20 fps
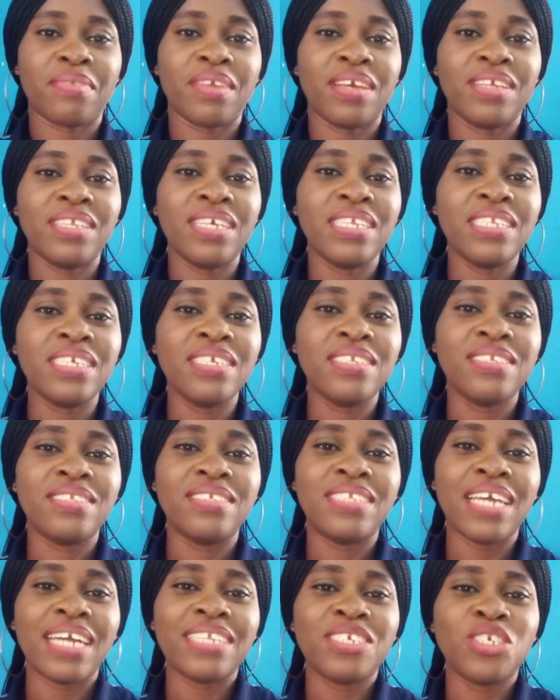And then the
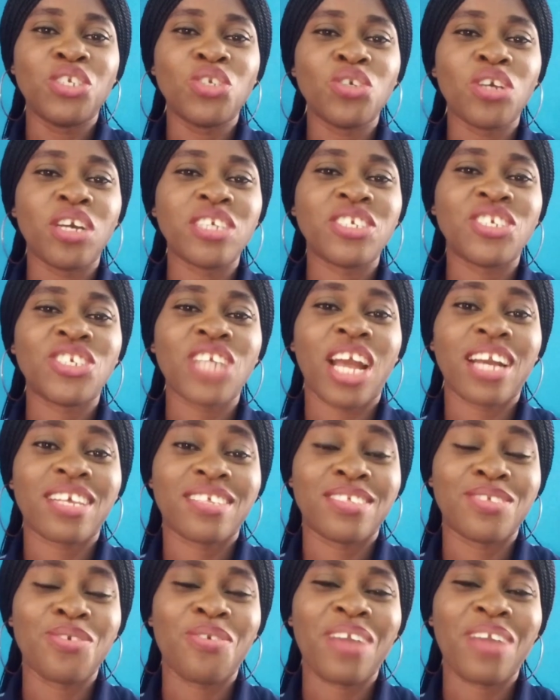Daddy Shark
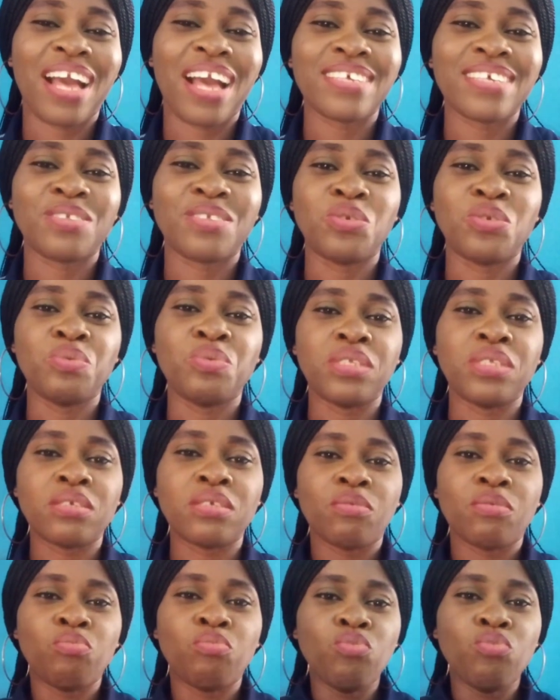song has to do with
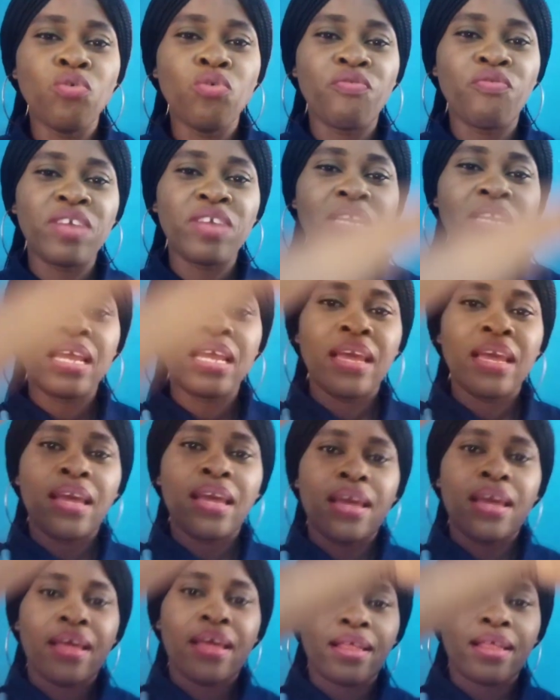moving
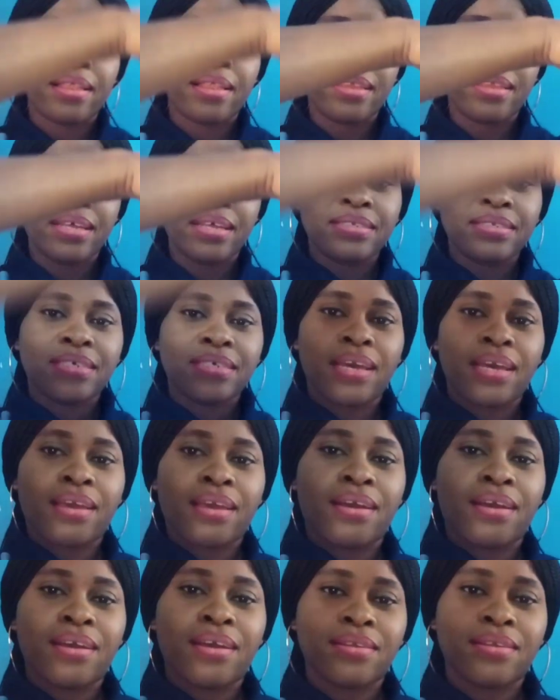the
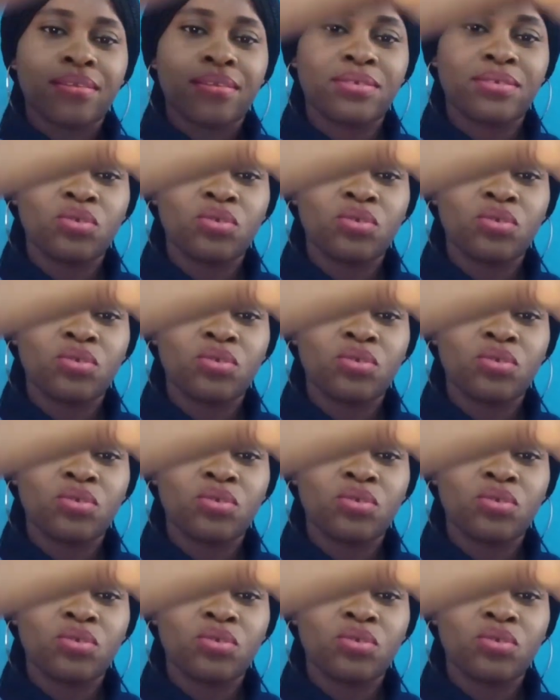entire hand.